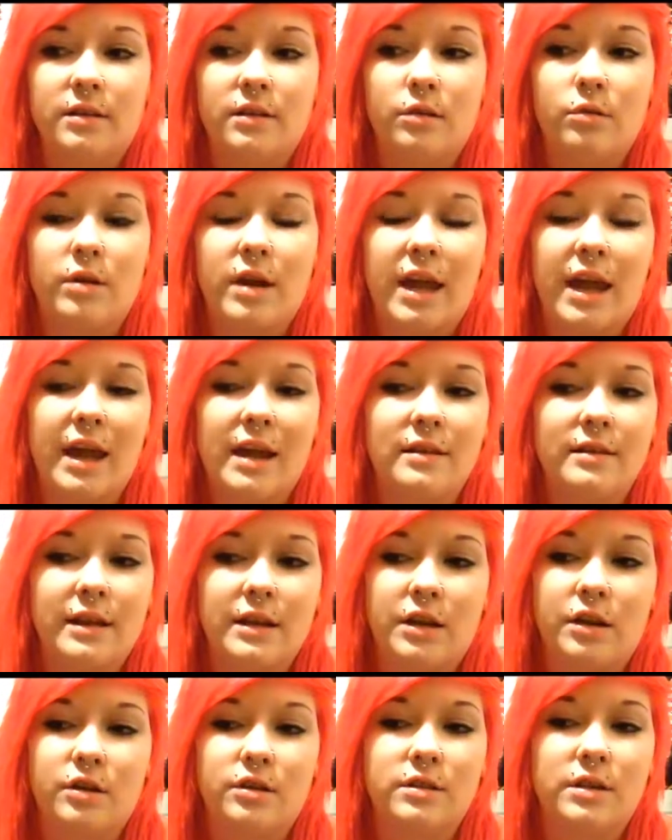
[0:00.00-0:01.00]
you can't
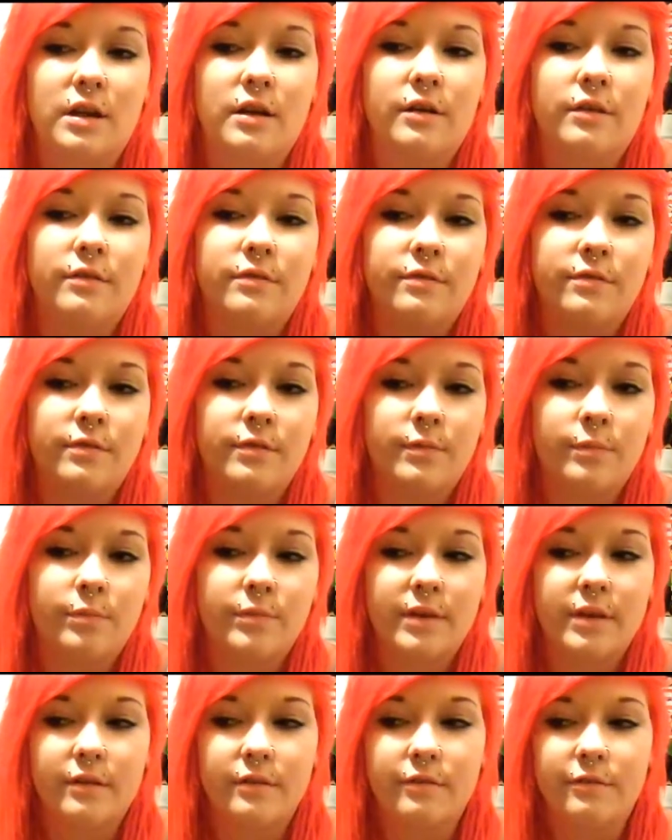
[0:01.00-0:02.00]
let yourself
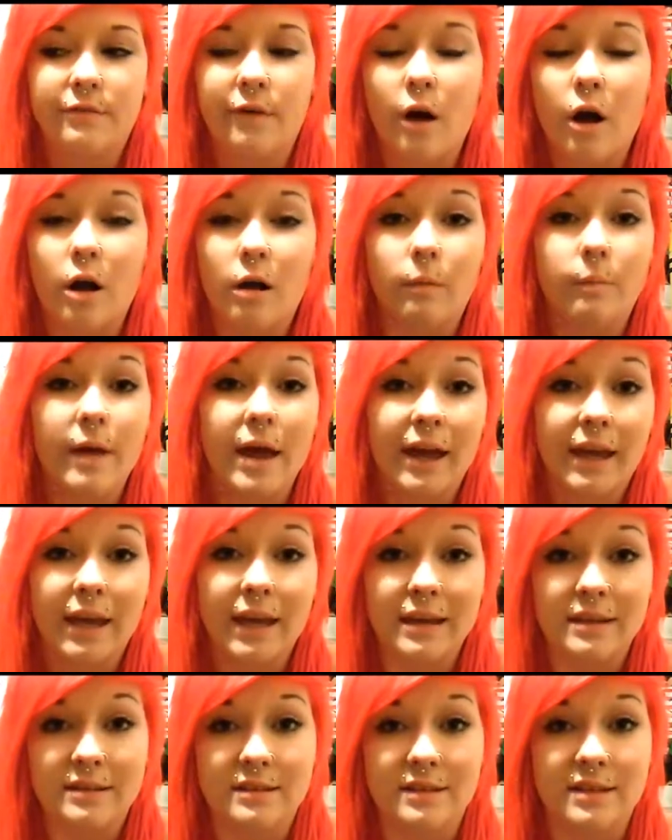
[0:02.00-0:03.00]
fall
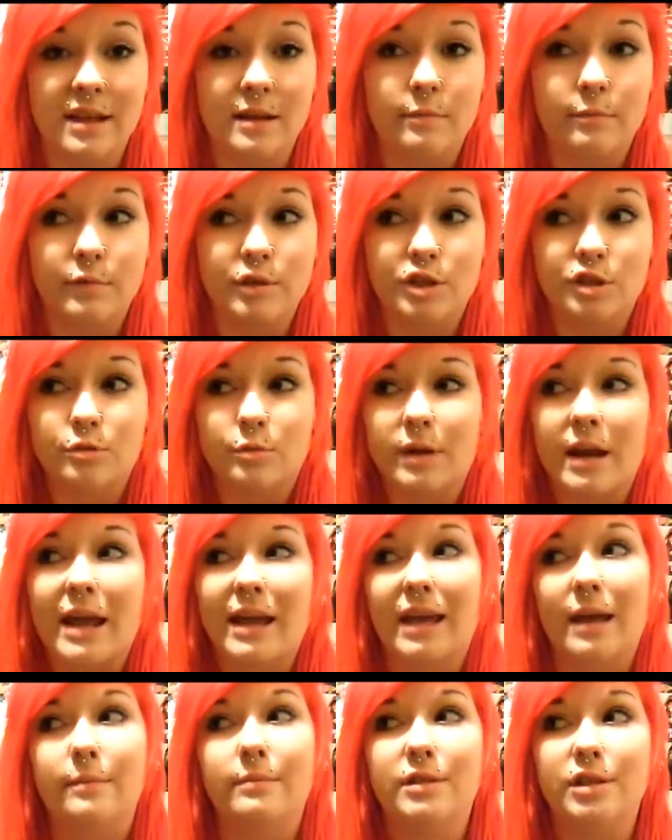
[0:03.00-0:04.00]
back into them, which is what
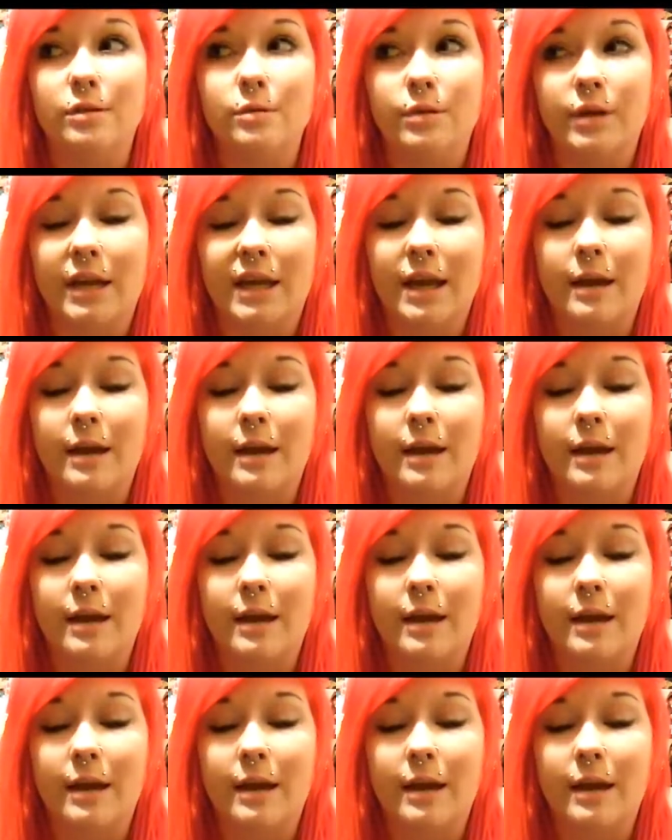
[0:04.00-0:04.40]
I kept doing.